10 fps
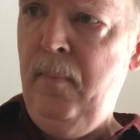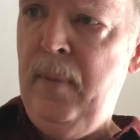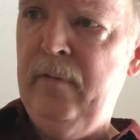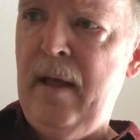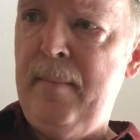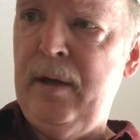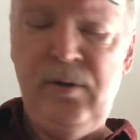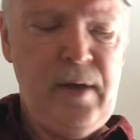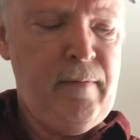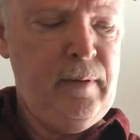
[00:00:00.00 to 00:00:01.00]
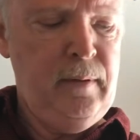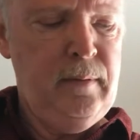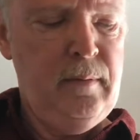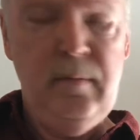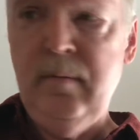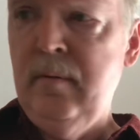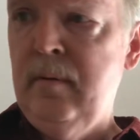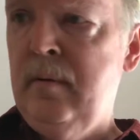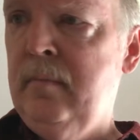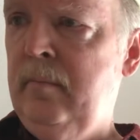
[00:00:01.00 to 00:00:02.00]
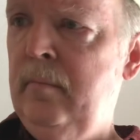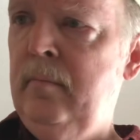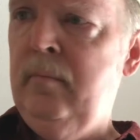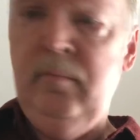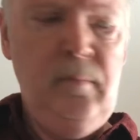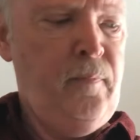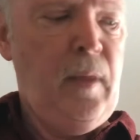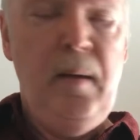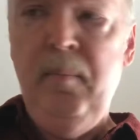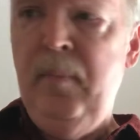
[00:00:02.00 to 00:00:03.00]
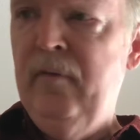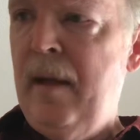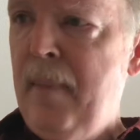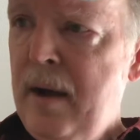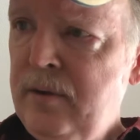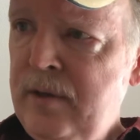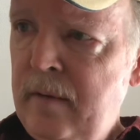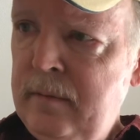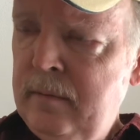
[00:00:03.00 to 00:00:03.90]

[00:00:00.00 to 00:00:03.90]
B flat major 7, B flat minor 7,